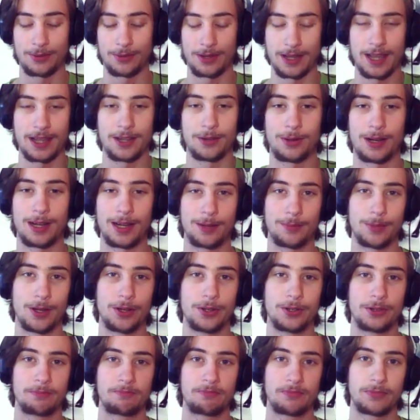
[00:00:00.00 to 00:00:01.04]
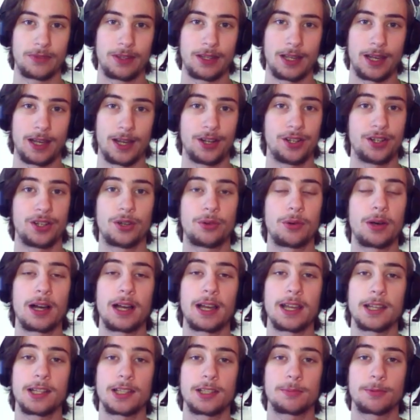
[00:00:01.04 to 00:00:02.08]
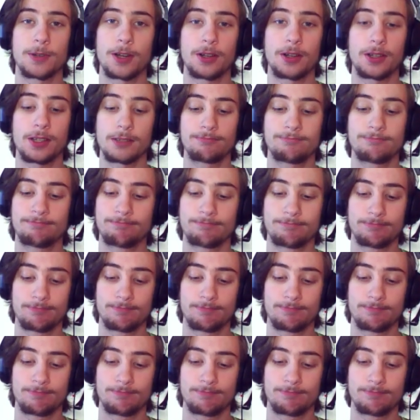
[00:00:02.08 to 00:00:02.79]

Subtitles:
haywire mode. I don't know why it's broken.